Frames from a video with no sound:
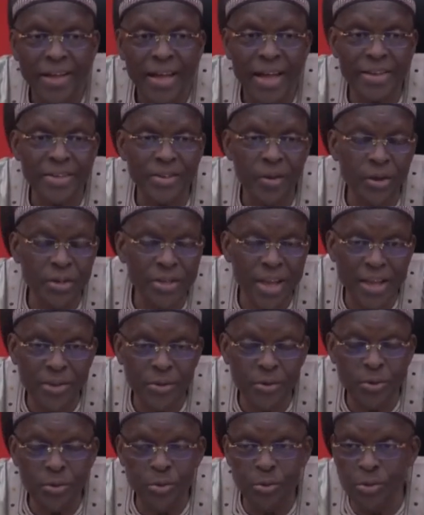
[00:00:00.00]
I thought
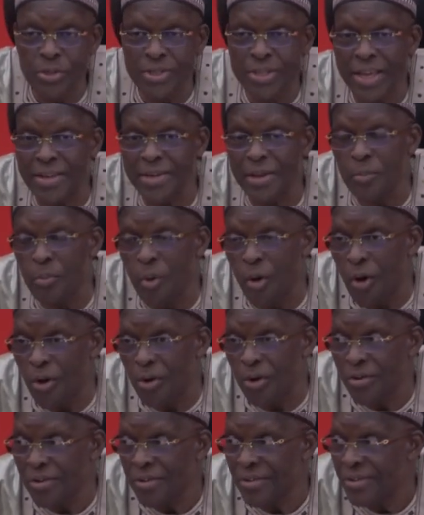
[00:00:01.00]
that you set the
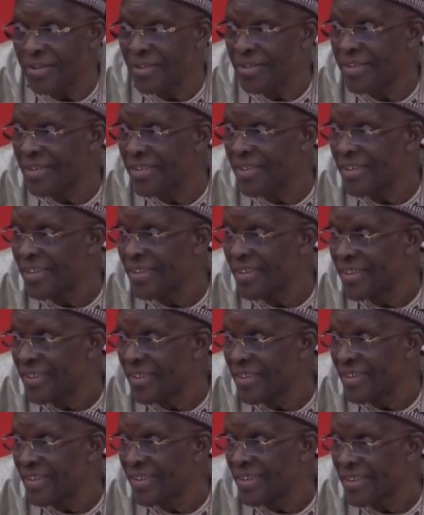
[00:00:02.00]
ball.
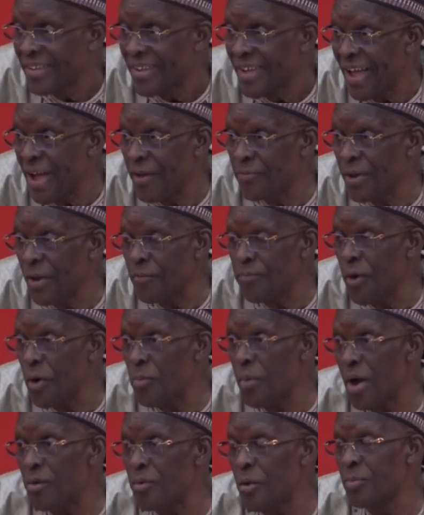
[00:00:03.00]
After
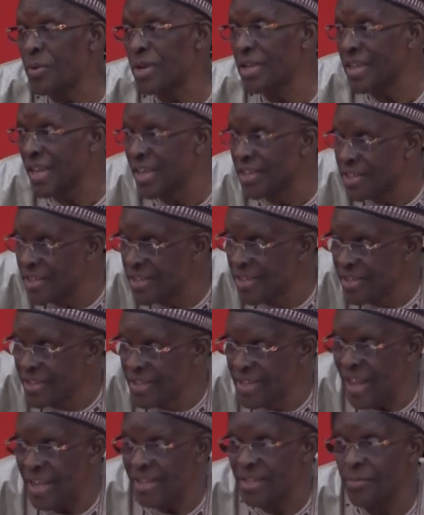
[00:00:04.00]
formal communication,
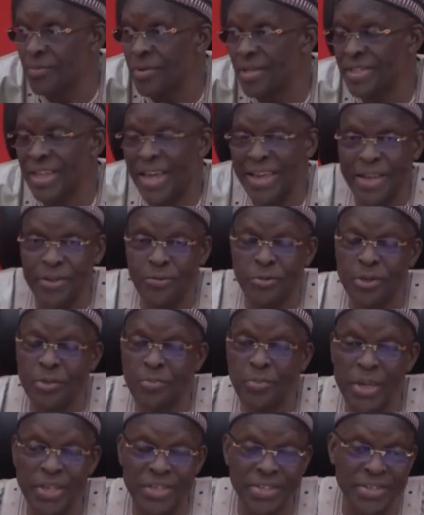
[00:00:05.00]
leadership decided to
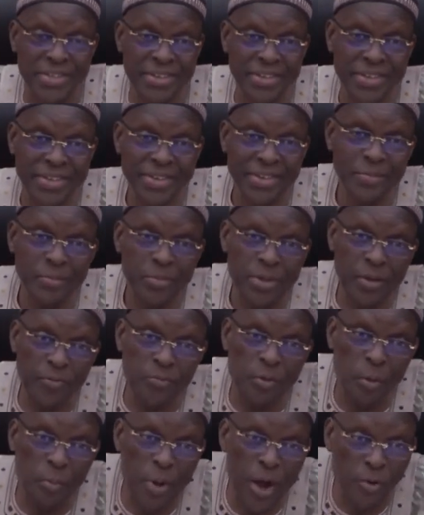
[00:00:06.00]
debate the
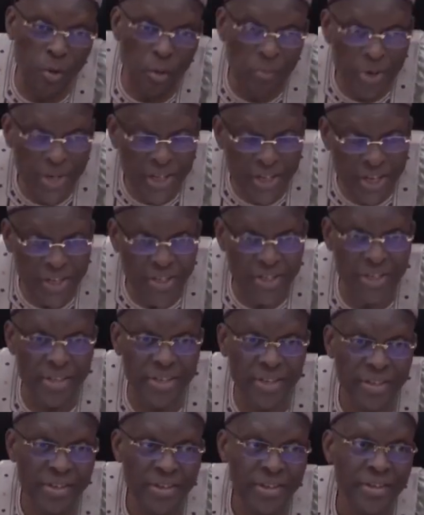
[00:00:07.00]
formal
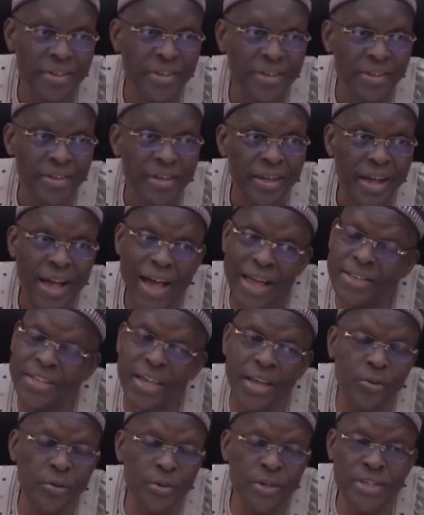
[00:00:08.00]
communication. I
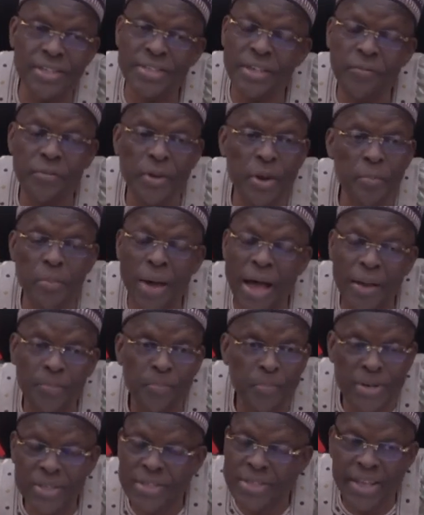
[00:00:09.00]
tell you, this is a very bad
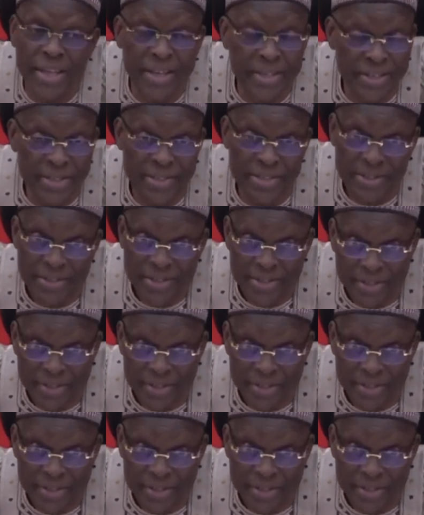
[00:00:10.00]
precedent.